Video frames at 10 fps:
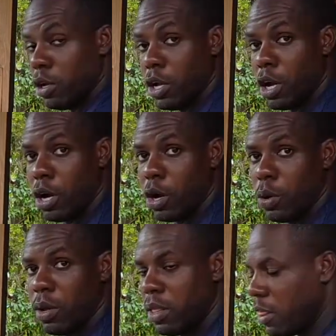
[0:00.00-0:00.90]

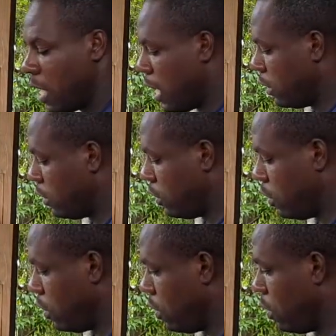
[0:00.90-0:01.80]
Now that
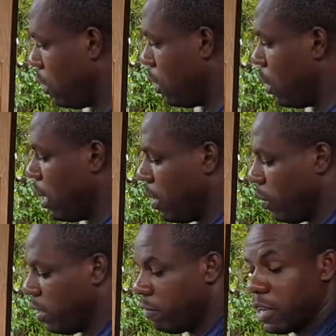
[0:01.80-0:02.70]

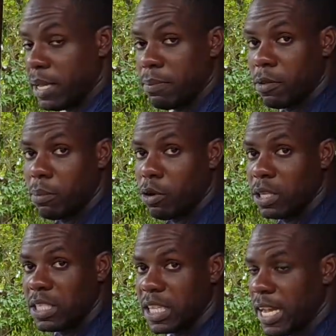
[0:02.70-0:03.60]
we've clipped
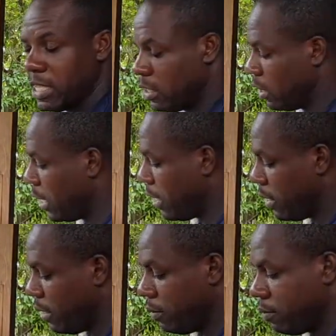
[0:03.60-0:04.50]
both sides
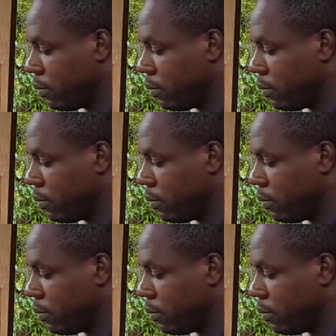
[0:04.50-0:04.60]
together,